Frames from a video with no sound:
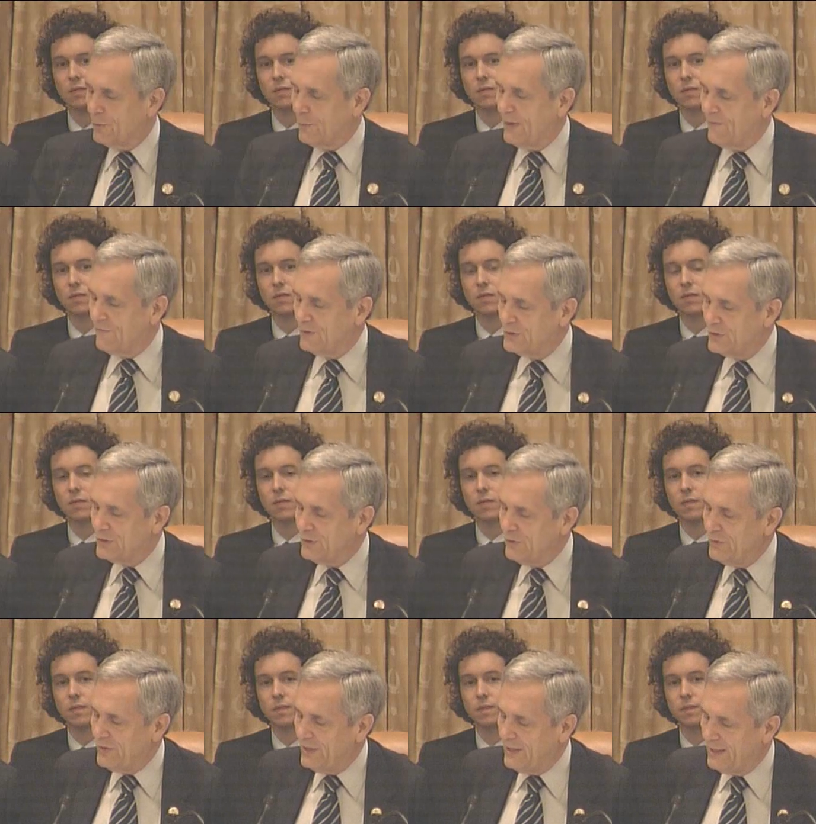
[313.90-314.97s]
Speaker 1: with reference
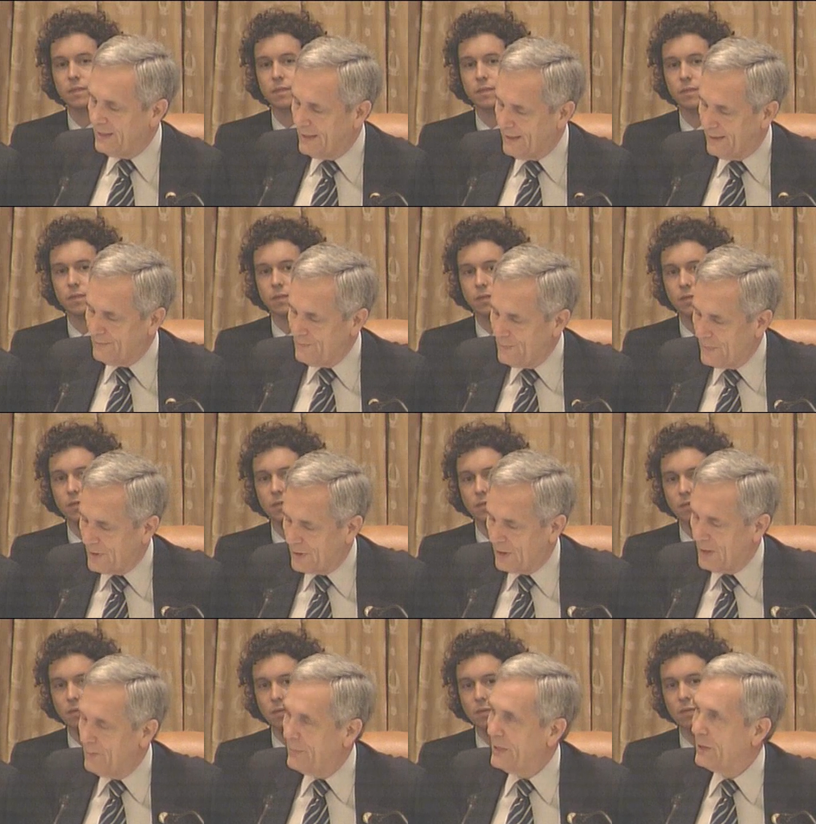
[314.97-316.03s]
to the uh,
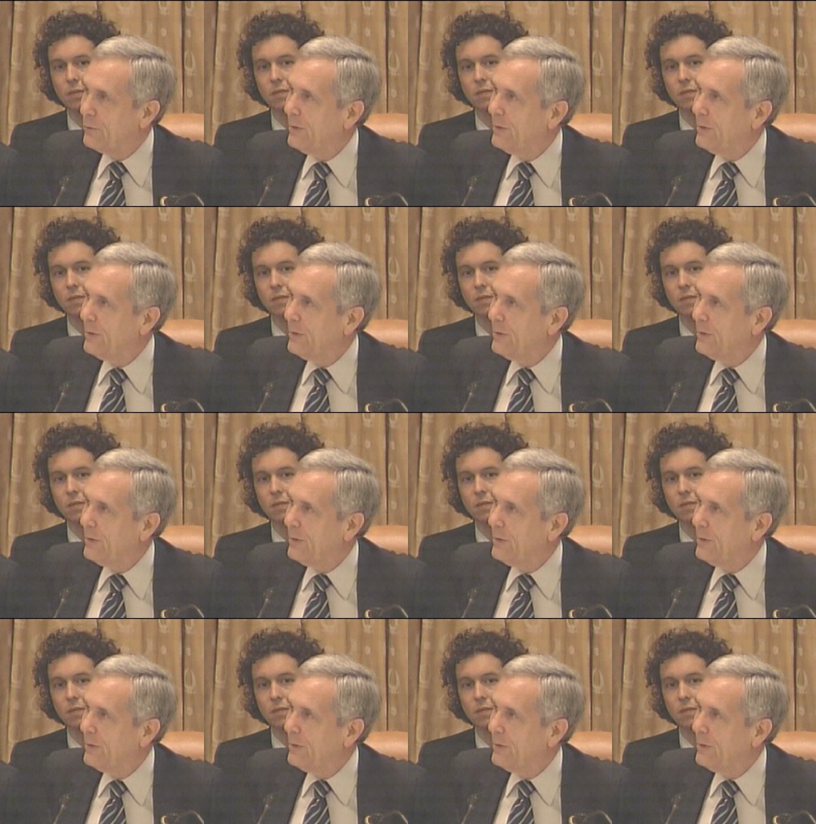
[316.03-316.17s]
Colombia